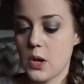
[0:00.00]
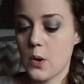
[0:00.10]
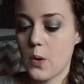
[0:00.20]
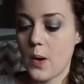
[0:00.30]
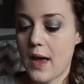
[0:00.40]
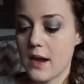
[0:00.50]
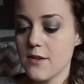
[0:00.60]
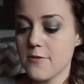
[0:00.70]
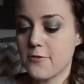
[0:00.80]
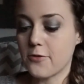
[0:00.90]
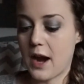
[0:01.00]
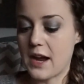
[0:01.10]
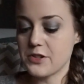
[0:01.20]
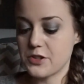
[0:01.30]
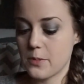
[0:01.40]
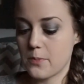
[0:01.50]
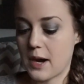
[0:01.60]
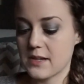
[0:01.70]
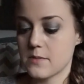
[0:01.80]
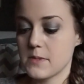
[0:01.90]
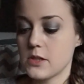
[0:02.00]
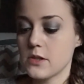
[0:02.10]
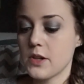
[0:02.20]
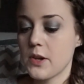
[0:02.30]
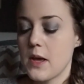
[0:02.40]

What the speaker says: So any fresh breast milk